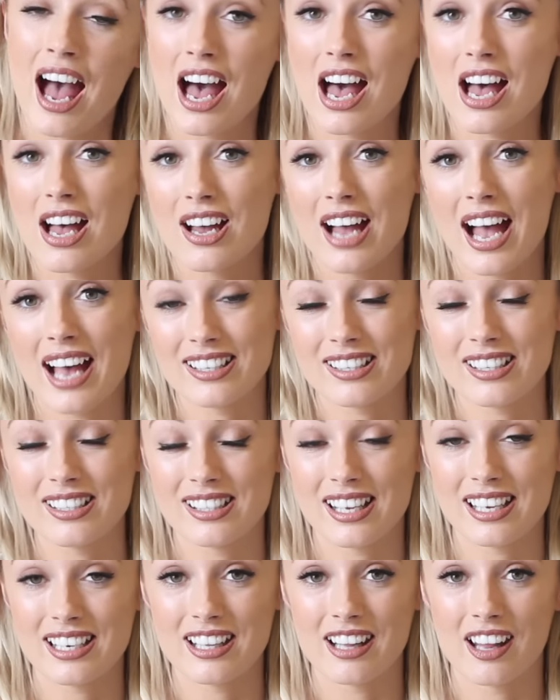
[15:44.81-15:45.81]
As I
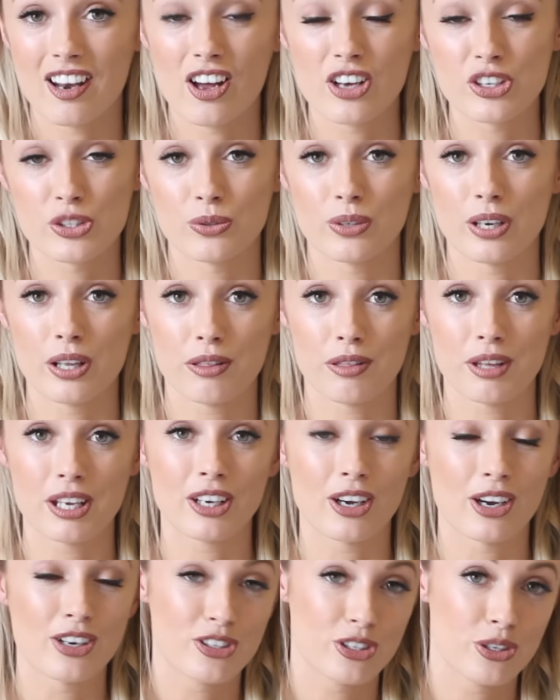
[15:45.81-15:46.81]
said in the last one, I
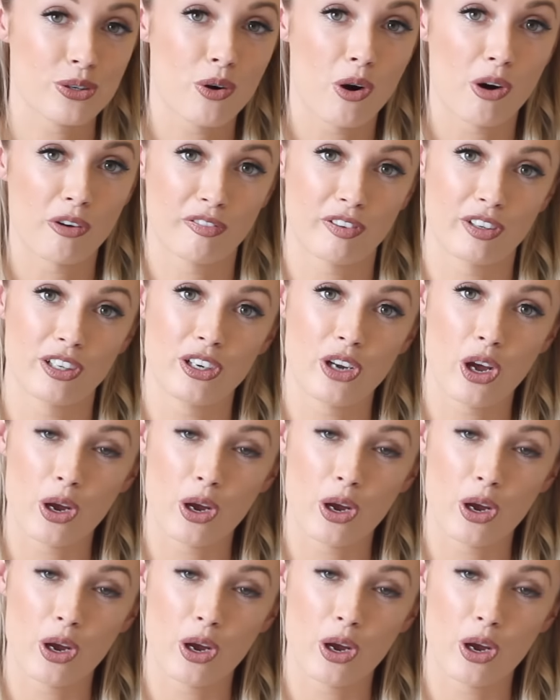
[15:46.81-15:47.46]
think I do often